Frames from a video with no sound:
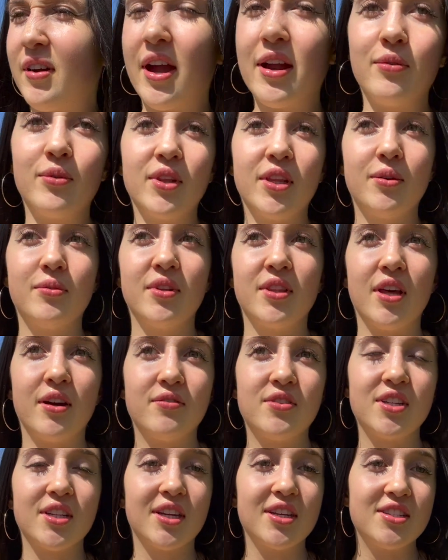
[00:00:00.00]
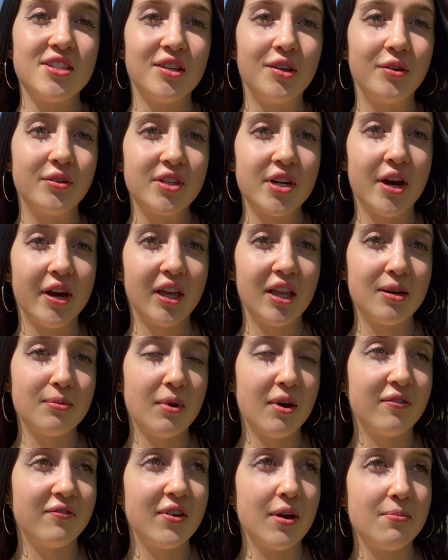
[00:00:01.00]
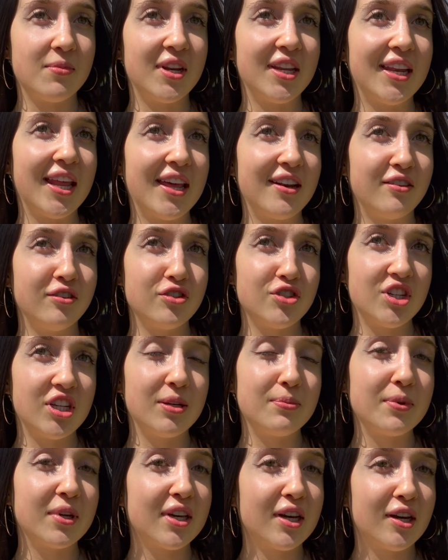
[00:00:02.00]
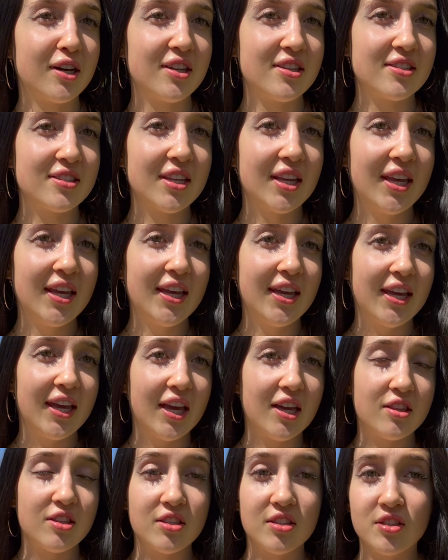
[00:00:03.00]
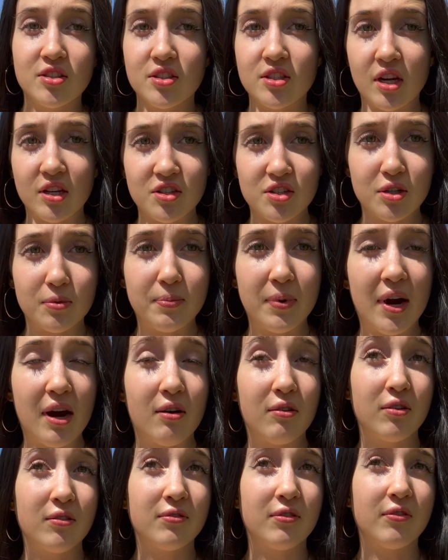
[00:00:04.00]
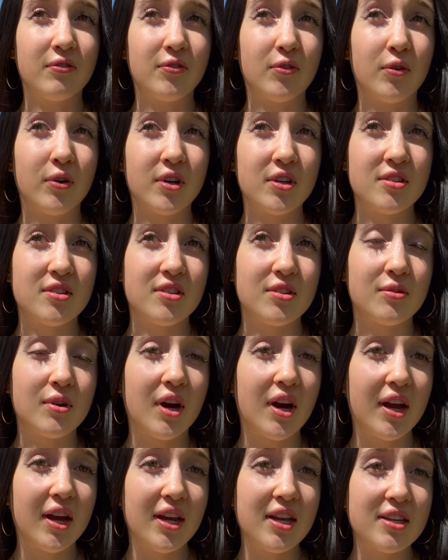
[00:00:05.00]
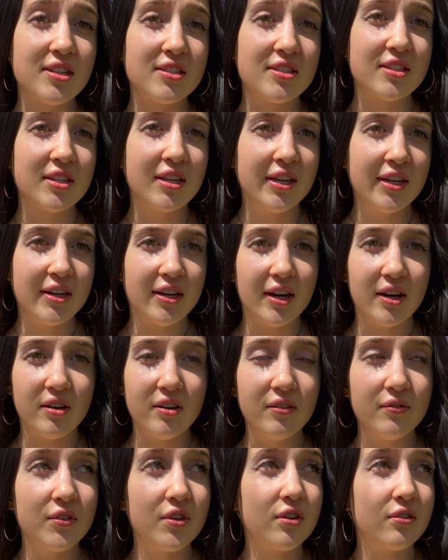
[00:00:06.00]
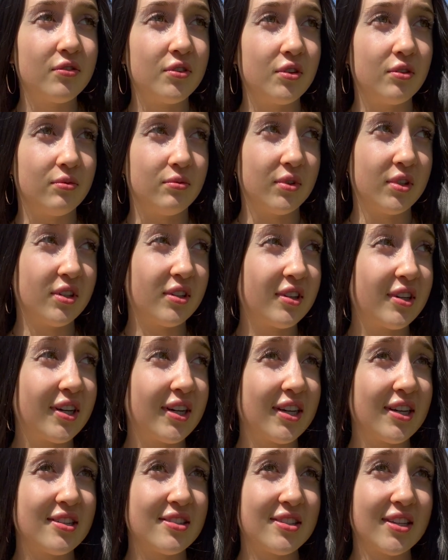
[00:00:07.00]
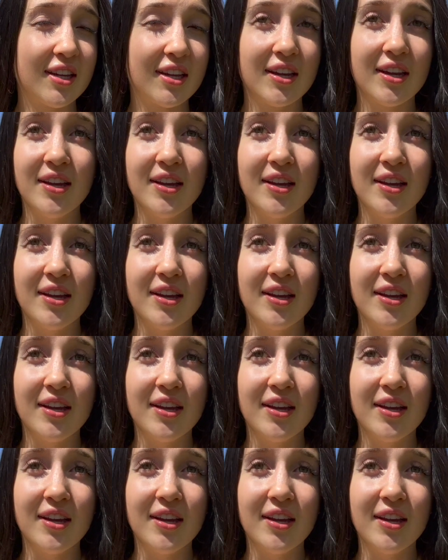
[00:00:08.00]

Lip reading: I really would love to continue talking about feminine energy, because it's such a powerful force, you guys. I don't even know if you realize, like,